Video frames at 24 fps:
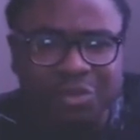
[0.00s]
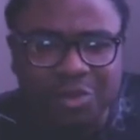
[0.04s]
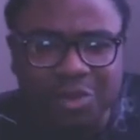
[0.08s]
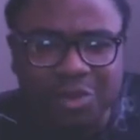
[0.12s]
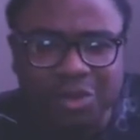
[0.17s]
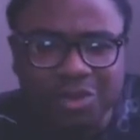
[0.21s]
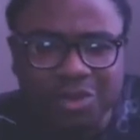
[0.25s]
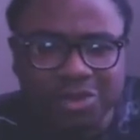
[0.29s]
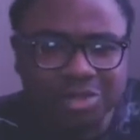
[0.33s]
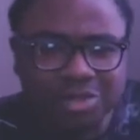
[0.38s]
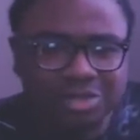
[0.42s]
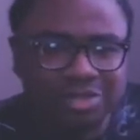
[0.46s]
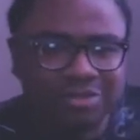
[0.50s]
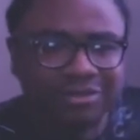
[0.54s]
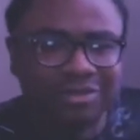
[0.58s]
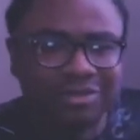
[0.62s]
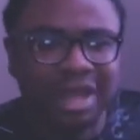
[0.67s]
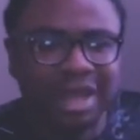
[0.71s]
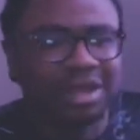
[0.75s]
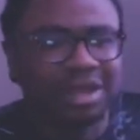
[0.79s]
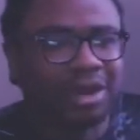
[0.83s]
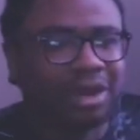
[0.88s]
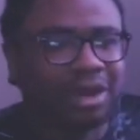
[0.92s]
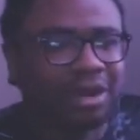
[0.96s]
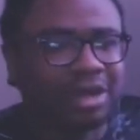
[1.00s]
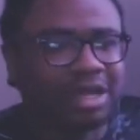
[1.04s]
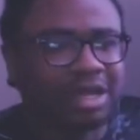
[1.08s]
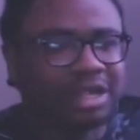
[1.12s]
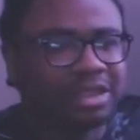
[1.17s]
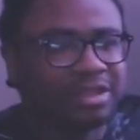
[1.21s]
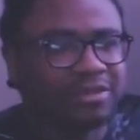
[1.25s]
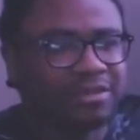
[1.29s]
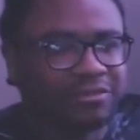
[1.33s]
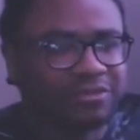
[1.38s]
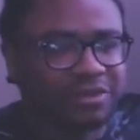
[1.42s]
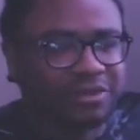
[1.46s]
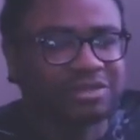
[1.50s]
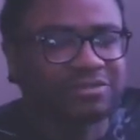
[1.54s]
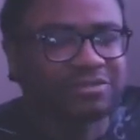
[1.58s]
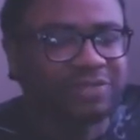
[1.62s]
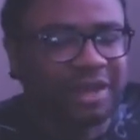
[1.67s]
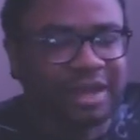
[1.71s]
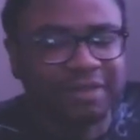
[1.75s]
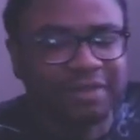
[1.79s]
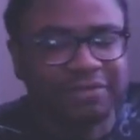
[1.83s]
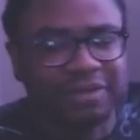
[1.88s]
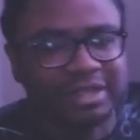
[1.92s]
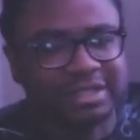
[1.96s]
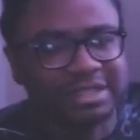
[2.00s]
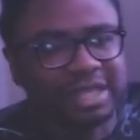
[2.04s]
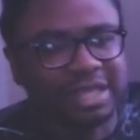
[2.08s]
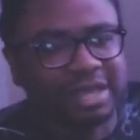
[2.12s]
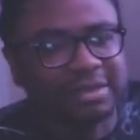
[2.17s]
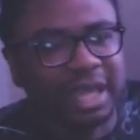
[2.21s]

warriors of light are in the first Final Fantasy game.